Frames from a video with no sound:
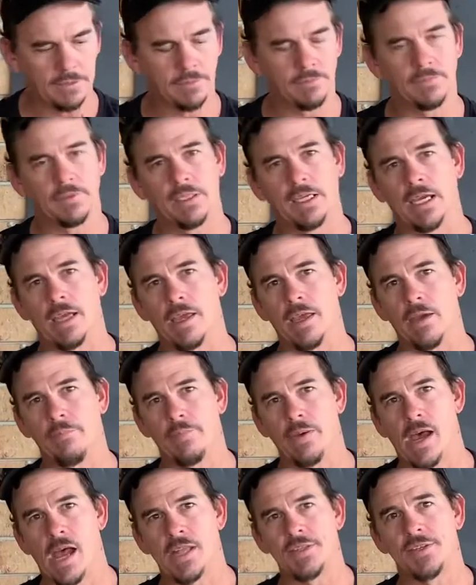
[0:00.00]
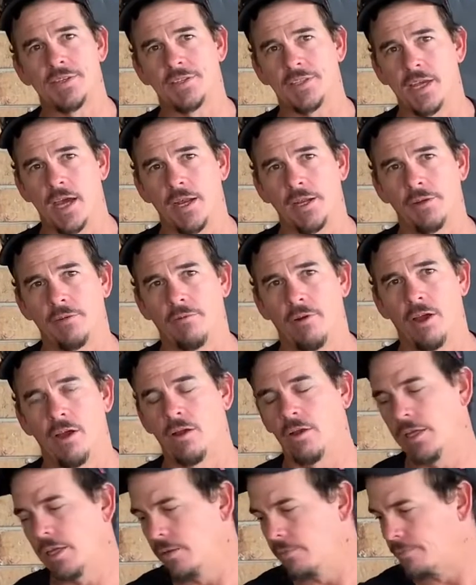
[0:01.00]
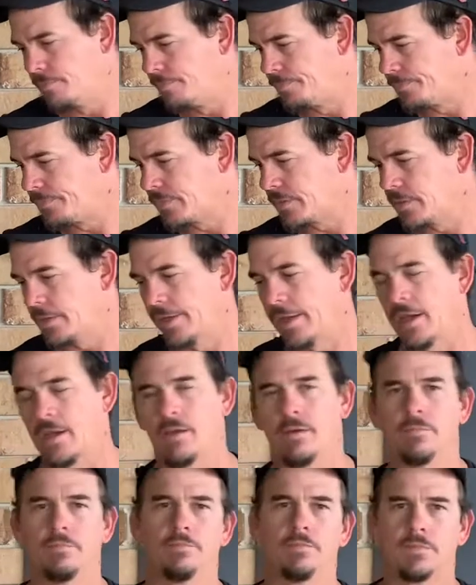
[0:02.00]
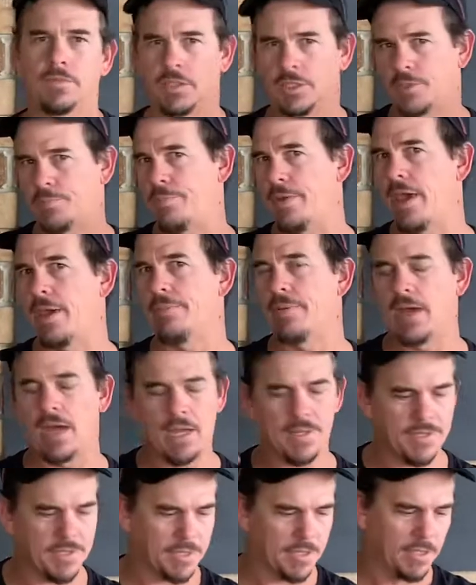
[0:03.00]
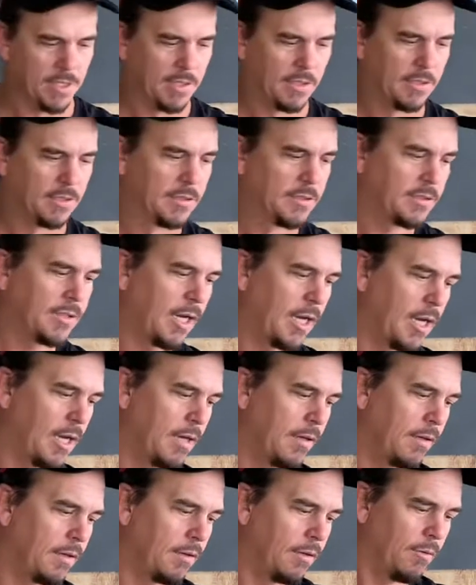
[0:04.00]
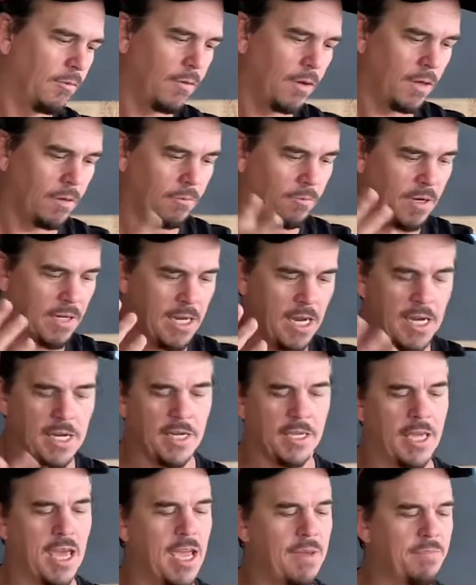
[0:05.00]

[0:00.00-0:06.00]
our parts are starting to roll in, our spare parts. So we need to keep the